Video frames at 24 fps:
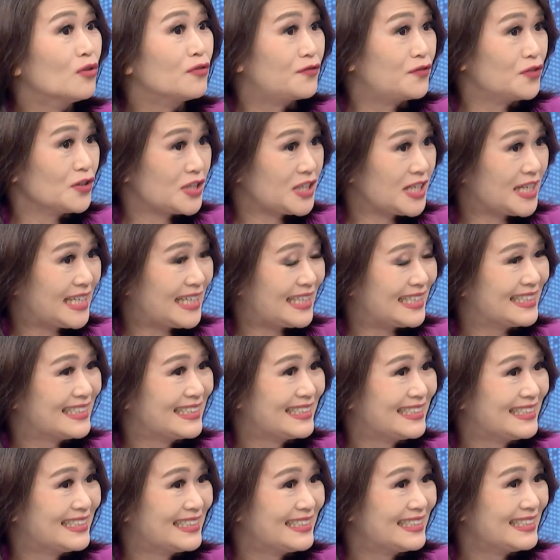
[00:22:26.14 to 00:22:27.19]
footing,
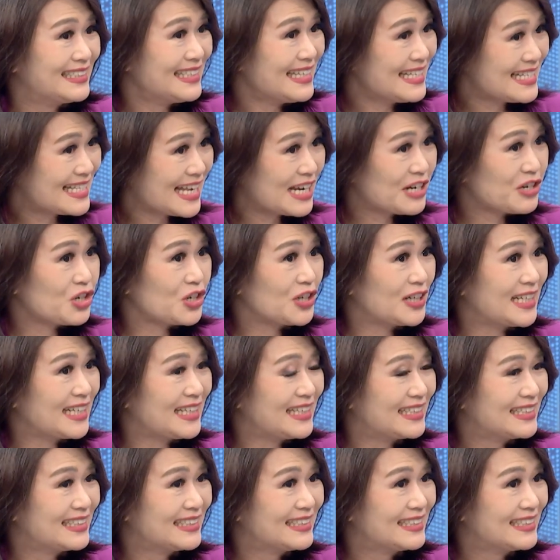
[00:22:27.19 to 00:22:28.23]

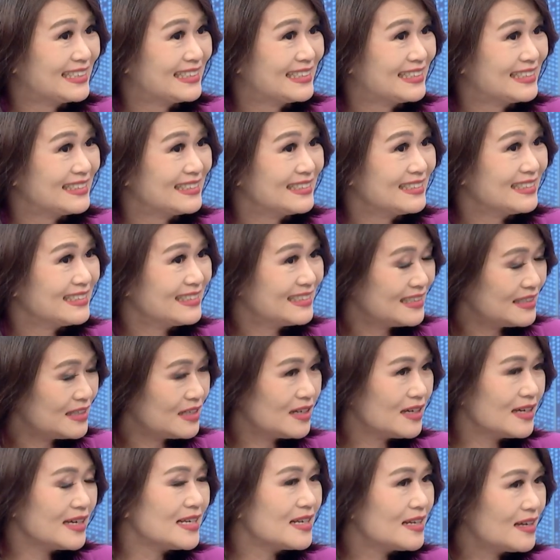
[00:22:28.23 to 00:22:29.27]
essentially,
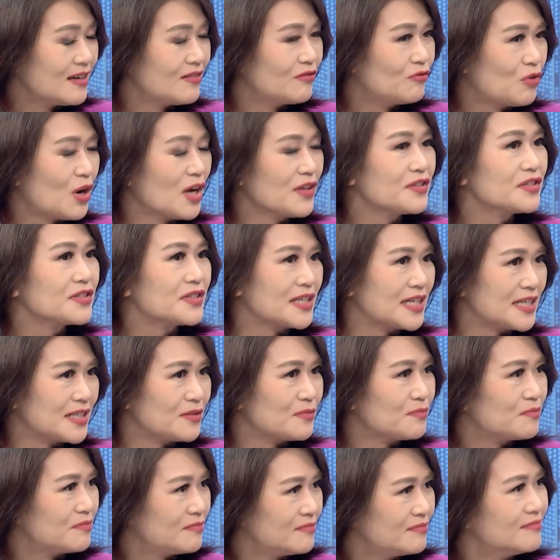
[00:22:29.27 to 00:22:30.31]
rather
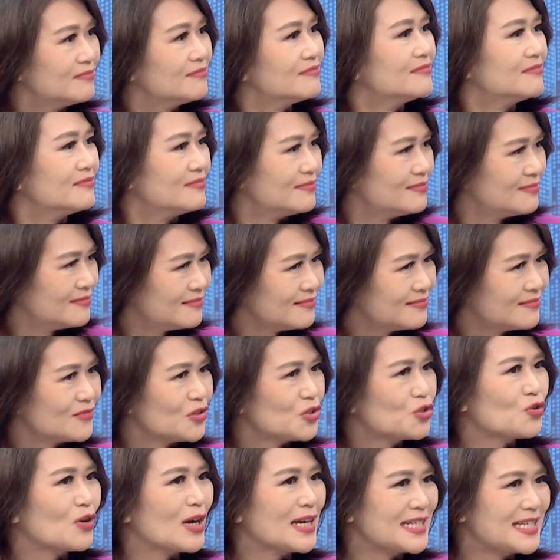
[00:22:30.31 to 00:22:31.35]
than
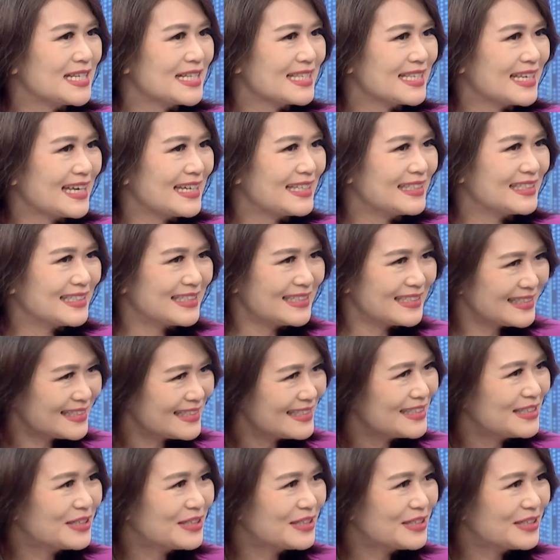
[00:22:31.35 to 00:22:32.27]
trying to say that